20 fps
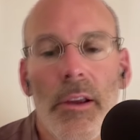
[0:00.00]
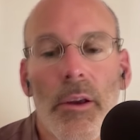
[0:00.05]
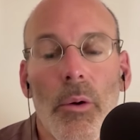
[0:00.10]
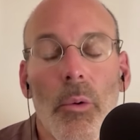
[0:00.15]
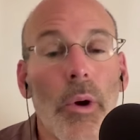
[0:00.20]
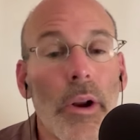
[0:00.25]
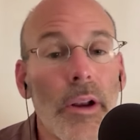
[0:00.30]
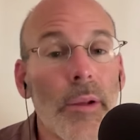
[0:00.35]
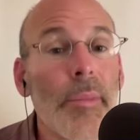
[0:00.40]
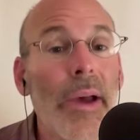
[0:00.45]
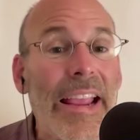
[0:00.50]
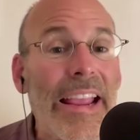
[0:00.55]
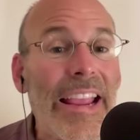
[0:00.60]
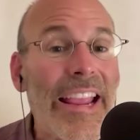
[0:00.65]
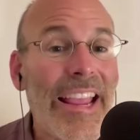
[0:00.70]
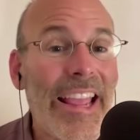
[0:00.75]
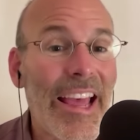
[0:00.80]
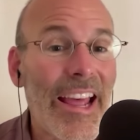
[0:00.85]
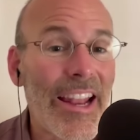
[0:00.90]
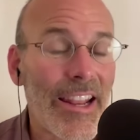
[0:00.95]
what am I
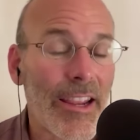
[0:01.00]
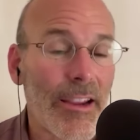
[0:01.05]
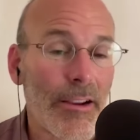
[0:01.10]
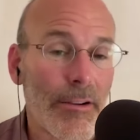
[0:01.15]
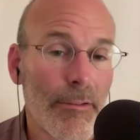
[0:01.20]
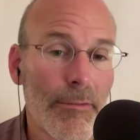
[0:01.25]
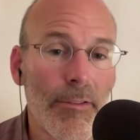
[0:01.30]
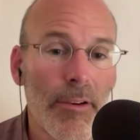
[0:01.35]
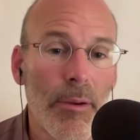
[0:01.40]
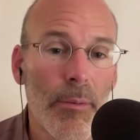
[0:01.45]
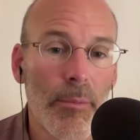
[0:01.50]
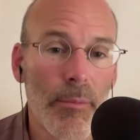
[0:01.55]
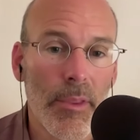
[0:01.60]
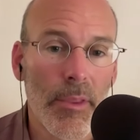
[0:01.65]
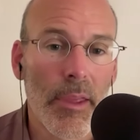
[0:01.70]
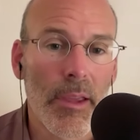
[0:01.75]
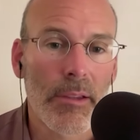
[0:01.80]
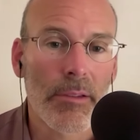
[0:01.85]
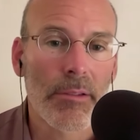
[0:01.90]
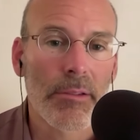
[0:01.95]
getting from
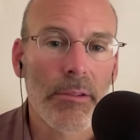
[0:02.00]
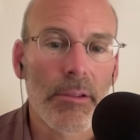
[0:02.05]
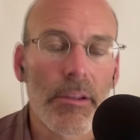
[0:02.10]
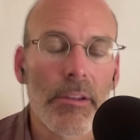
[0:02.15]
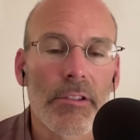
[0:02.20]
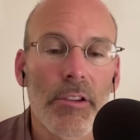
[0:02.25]
this?